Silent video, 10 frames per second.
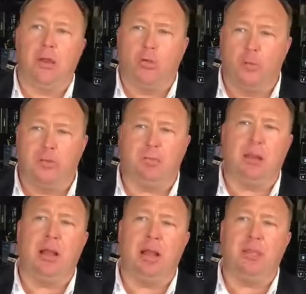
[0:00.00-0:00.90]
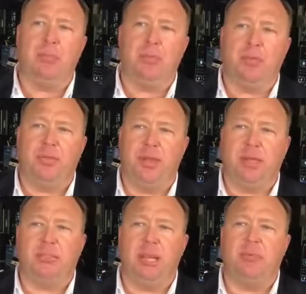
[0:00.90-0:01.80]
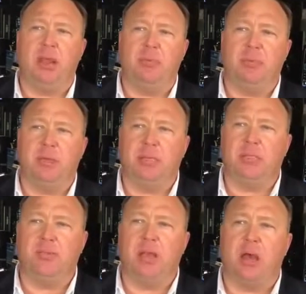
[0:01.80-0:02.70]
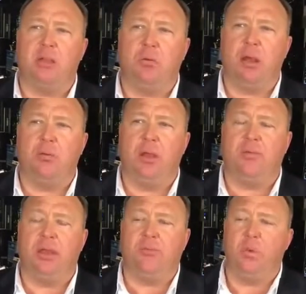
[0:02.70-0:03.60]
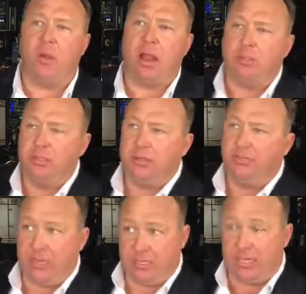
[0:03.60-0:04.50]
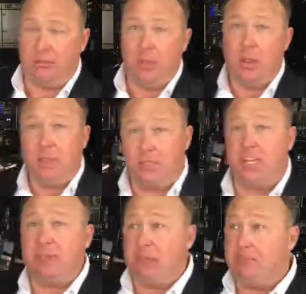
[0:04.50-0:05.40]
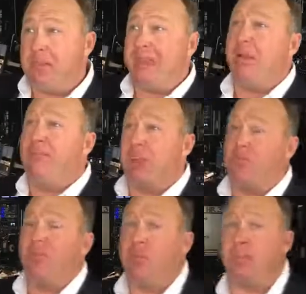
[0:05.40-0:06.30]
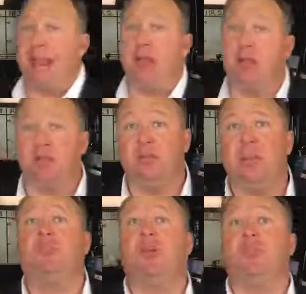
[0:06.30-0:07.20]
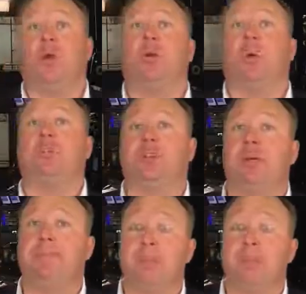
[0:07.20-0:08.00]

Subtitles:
and the groups behind them and the things they've done, the things they've gotten away with, if we're able to defeat them, this is going to be a bigger victory for humanity than the victory of World War II.